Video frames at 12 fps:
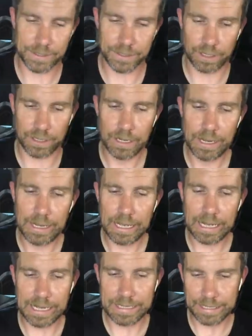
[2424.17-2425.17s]
So
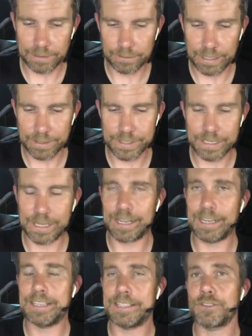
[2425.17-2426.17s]
yeah, it's
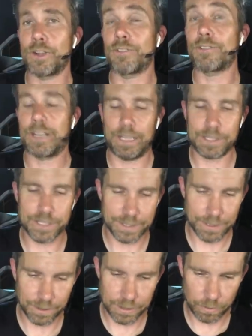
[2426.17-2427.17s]
no free
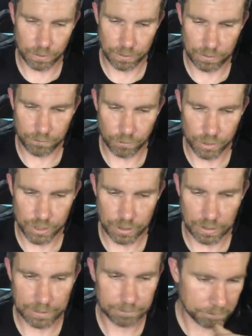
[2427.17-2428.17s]
lunches in this world,
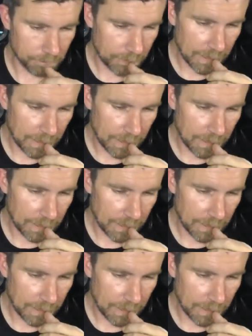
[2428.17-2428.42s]
unfortunately.